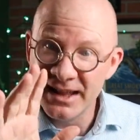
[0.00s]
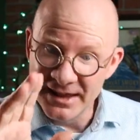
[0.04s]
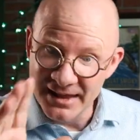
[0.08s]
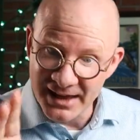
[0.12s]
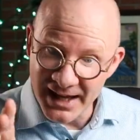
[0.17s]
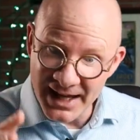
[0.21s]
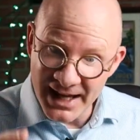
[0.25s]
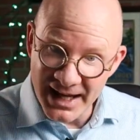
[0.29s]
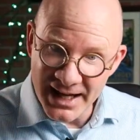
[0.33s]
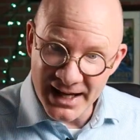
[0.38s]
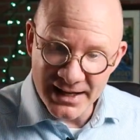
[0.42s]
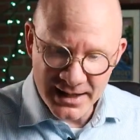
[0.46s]

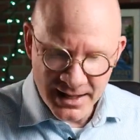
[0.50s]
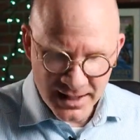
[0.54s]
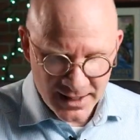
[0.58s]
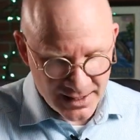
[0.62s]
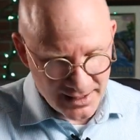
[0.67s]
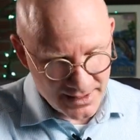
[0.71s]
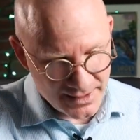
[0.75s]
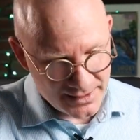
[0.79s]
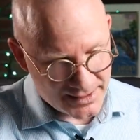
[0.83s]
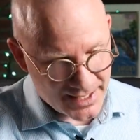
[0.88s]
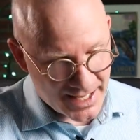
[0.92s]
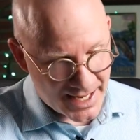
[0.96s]
Then
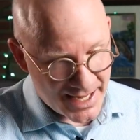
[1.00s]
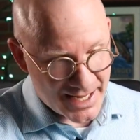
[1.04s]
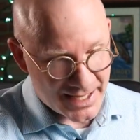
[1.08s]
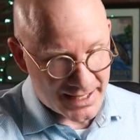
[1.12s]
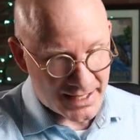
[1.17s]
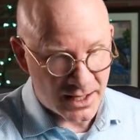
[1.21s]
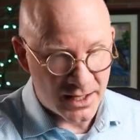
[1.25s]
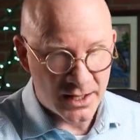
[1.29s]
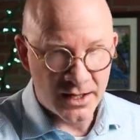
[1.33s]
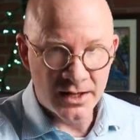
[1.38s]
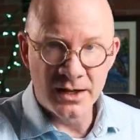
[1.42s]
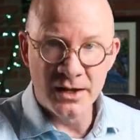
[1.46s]

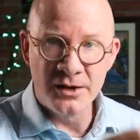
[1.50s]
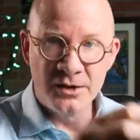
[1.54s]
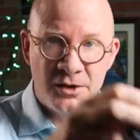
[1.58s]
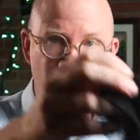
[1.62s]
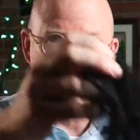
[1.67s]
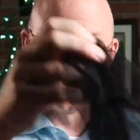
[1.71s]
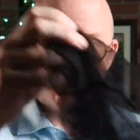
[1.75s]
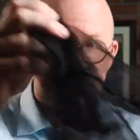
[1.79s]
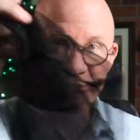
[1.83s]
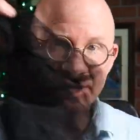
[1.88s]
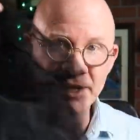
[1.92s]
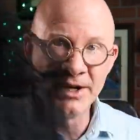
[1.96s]
take
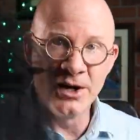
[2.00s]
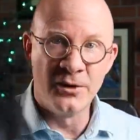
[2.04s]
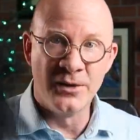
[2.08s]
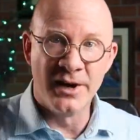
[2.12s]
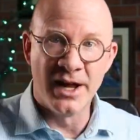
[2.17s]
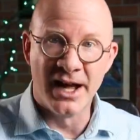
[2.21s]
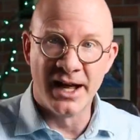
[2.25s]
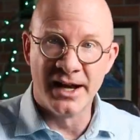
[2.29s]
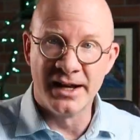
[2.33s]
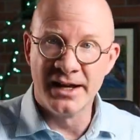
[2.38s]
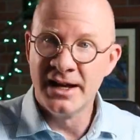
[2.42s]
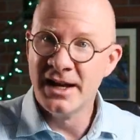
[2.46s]
your mosquito
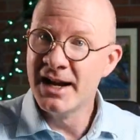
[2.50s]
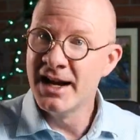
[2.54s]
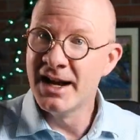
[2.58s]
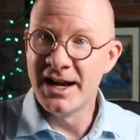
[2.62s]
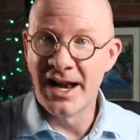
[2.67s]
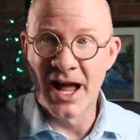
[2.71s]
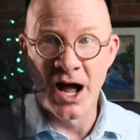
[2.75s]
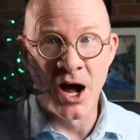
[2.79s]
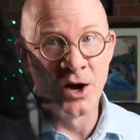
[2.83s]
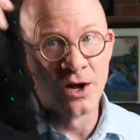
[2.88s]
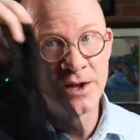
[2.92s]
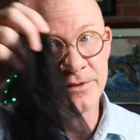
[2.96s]
net.
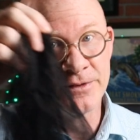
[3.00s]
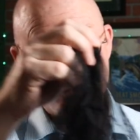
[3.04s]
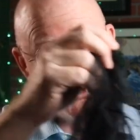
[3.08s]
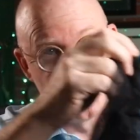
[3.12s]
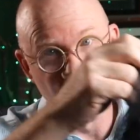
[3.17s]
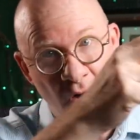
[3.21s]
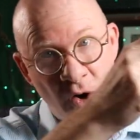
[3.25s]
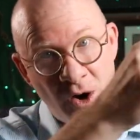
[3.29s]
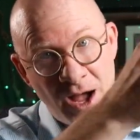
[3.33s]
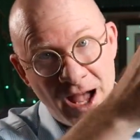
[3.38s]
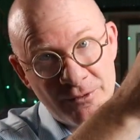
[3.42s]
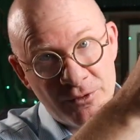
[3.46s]
Now, if you
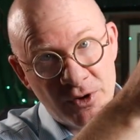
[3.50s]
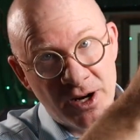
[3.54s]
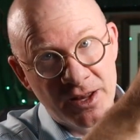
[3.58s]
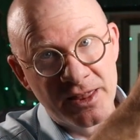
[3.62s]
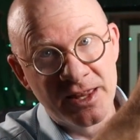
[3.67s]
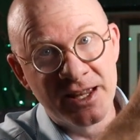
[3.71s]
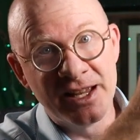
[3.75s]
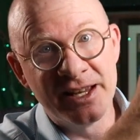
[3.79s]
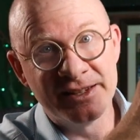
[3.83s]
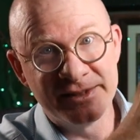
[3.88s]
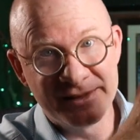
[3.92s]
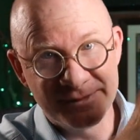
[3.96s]
don't have one
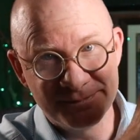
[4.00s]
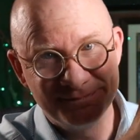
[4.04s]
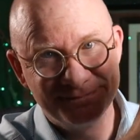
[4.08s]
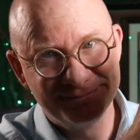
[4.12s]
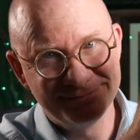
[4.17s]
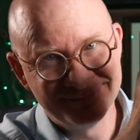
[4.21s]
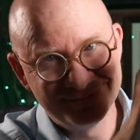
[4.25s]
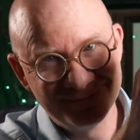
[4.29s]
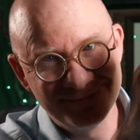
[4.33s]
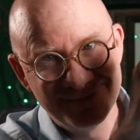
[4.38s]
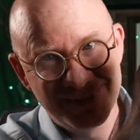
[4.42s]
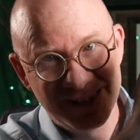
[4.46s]
of these,
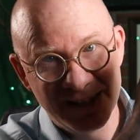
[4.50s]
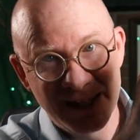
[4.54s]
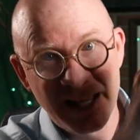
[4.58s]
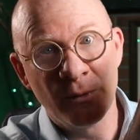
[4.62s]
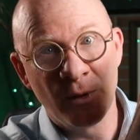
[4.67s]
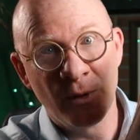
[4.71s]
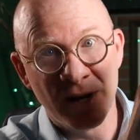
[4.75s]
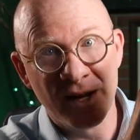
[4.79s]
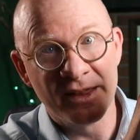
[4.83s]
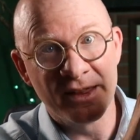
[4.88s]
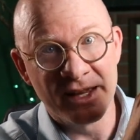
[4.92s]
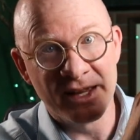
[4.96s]

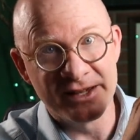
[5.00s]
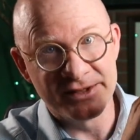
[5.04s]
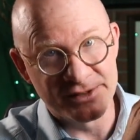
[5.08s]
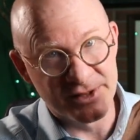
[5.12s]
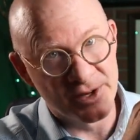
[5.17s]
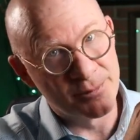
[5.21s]
get one of these.